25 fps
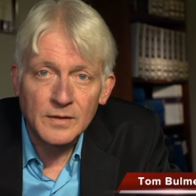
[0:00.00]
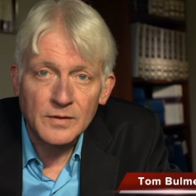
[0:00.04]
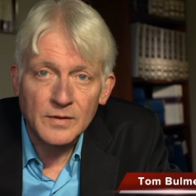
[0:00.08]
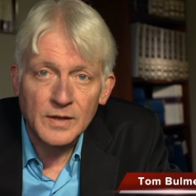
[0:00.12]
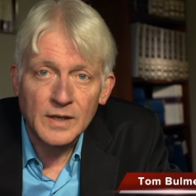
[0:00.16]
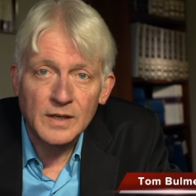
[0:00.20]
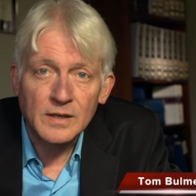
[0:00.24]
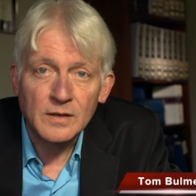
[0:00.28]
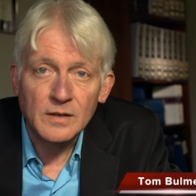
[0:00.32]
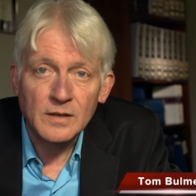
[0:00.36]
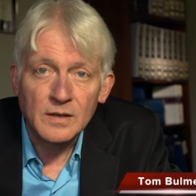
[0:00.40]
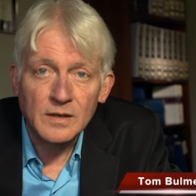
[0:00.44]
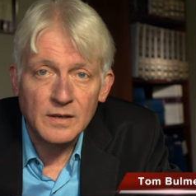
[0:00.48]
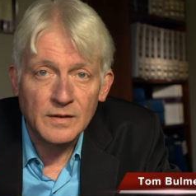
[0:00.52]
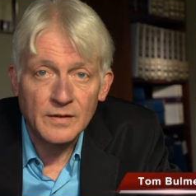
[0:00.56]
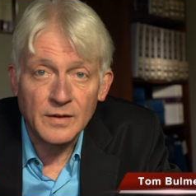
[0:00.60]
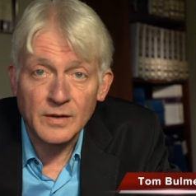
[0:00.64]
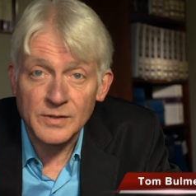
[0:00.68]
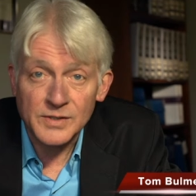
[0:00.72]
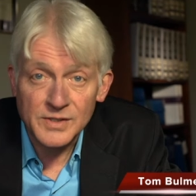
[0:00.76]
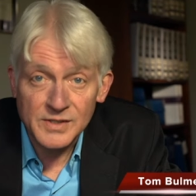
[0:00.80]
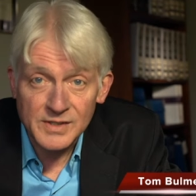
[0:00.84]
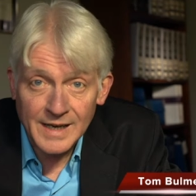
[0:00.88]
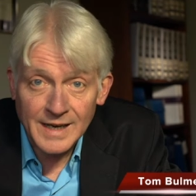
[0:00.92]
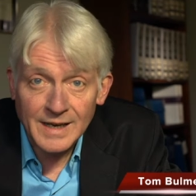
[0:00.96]
that
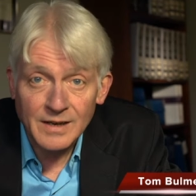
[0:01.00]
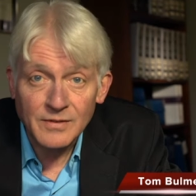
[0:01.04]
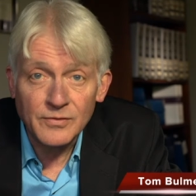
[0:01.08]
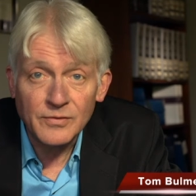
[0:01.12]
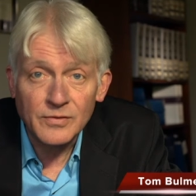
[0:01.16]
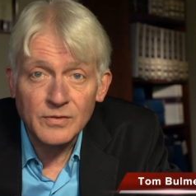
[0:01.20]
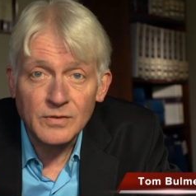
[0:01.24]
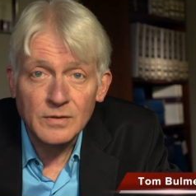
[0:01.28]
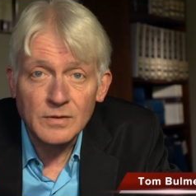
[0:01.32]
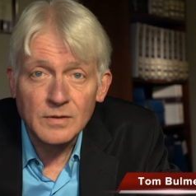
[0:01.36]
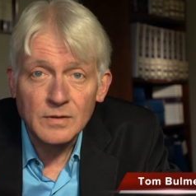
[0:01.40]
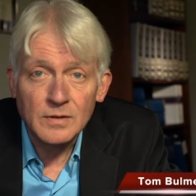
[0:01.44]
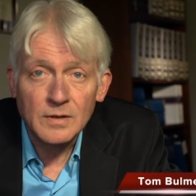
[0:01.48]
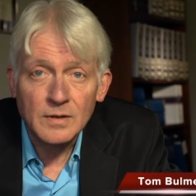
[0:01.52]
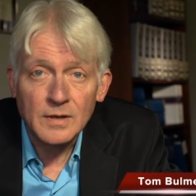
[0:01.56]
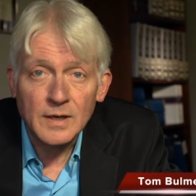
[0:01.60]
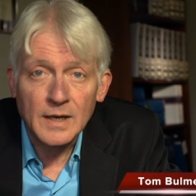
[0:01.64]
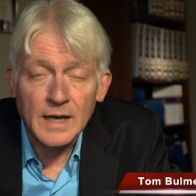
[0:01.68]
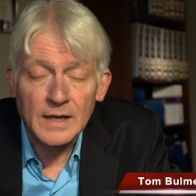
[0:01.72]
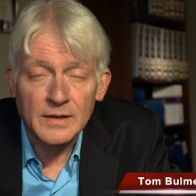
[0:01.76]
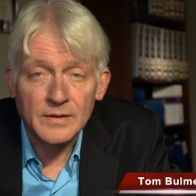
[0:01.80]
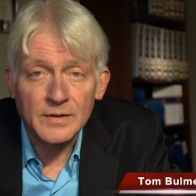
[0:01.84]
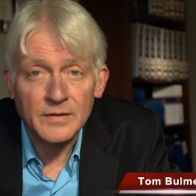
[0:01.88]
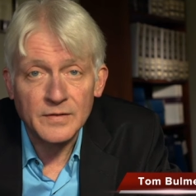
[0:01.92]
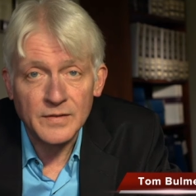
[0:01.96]
they're safe
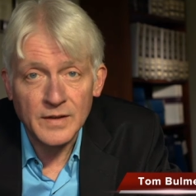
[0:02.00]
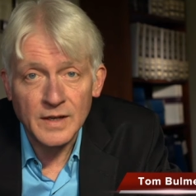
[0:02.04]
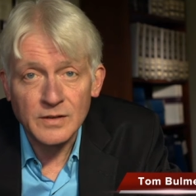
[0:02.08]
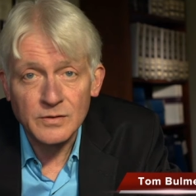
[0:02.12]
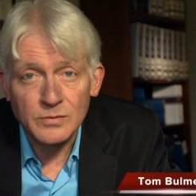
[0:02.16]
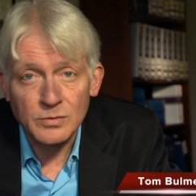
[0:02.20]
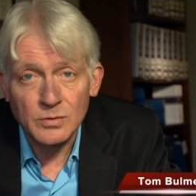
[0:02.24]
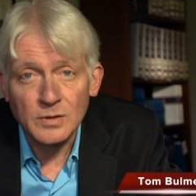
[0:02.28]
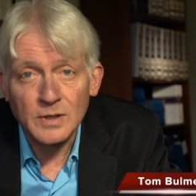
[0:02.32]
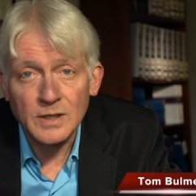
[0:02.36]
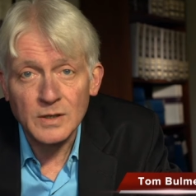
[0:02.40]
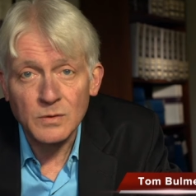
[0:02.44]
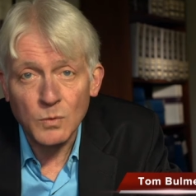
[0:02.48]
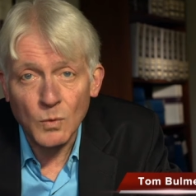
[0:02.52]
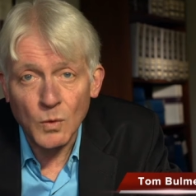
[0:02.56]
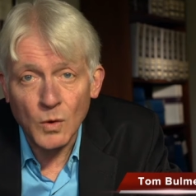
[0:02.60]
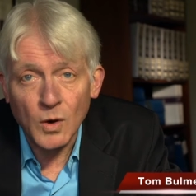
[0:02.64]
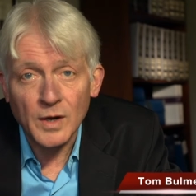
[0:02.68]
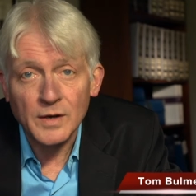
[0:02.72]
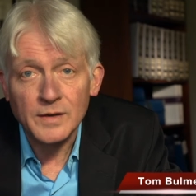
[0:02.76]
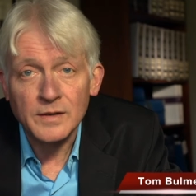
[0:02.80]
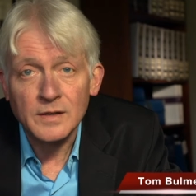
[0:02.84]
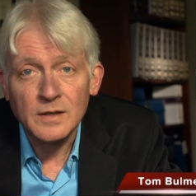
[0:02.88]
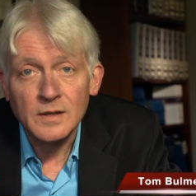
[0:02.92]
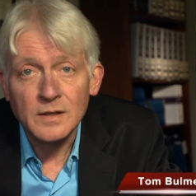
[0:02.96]
and that they truly
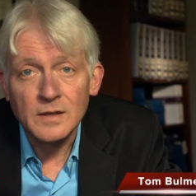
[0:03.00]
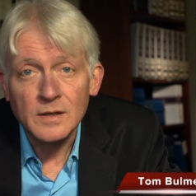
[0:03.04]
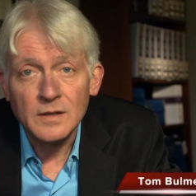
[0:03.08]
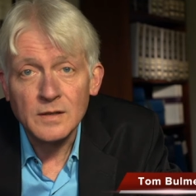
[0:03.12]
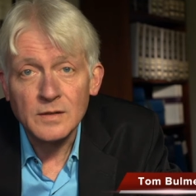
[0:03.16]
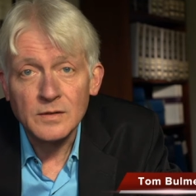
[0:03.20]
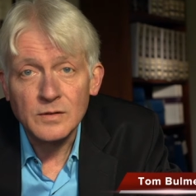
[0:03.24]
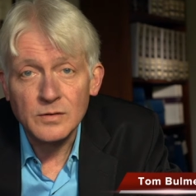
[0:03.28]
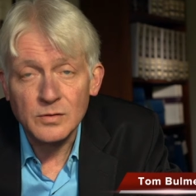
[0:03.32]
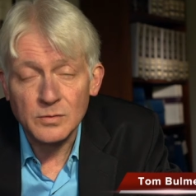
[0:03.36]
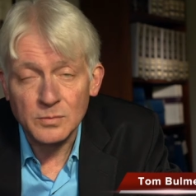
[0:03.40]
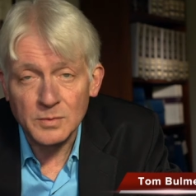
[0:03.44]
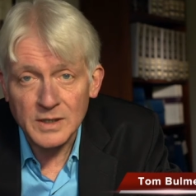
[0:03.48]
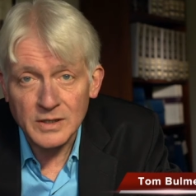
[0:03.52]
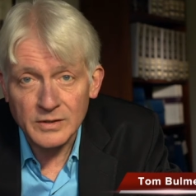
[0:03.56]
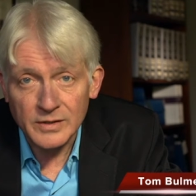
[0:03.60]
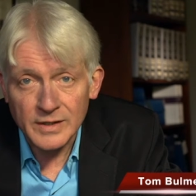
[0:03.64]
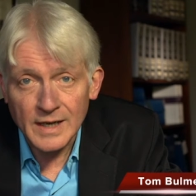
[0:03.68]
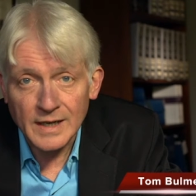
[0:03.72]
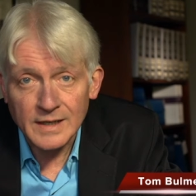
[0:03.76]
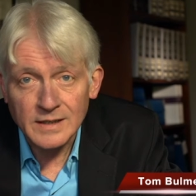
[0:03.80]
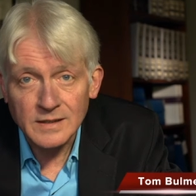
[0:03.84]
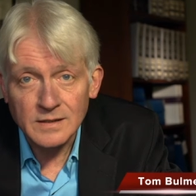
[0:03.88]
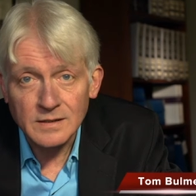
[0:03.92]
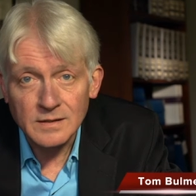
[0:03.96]
want to
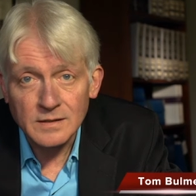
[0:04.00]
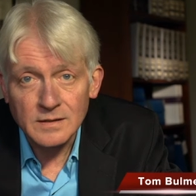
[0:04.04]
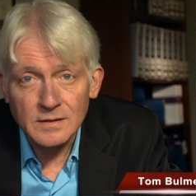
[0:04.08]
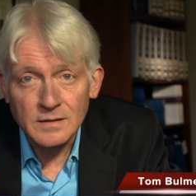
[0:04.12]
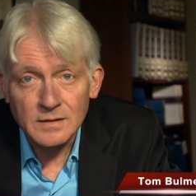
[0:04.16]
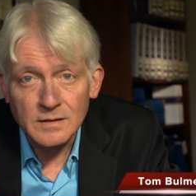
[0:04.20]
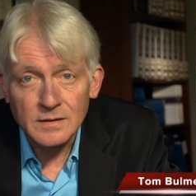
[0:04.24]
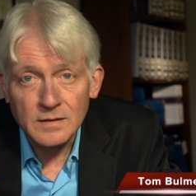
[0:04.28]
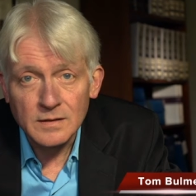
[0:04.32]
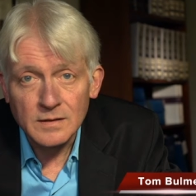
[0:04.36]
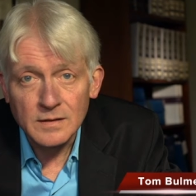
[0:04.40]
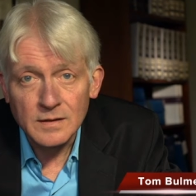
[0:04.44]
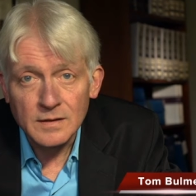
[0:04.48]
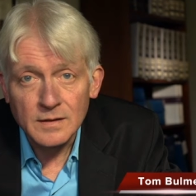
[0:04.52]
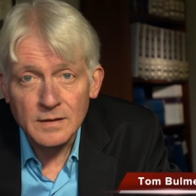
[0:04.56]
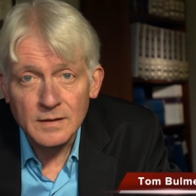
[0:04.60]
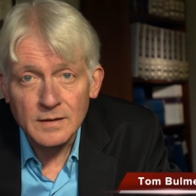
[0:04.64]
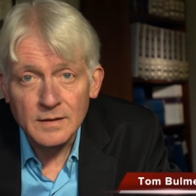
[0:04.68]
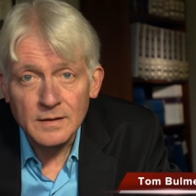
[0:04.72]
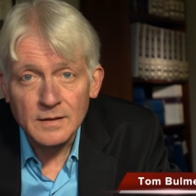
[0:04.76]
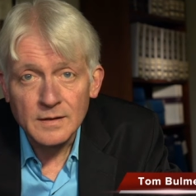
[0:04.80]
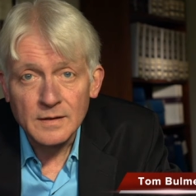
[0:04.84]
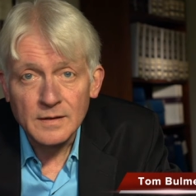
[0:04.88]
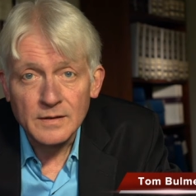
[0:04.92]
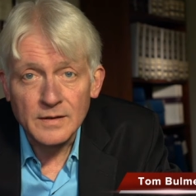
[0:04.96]
reunite,
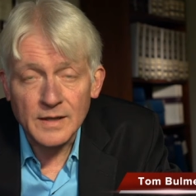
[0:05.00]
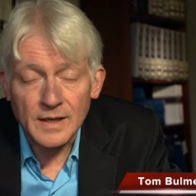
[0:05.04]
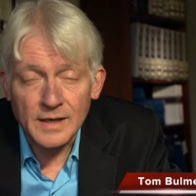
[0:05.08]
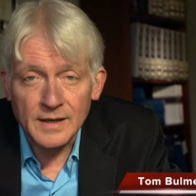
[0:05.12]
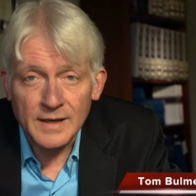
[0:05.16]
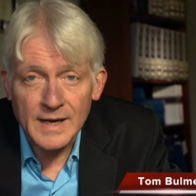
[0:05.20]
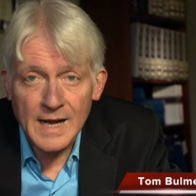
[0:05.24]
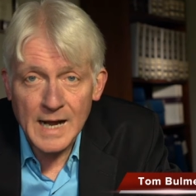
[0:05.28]
then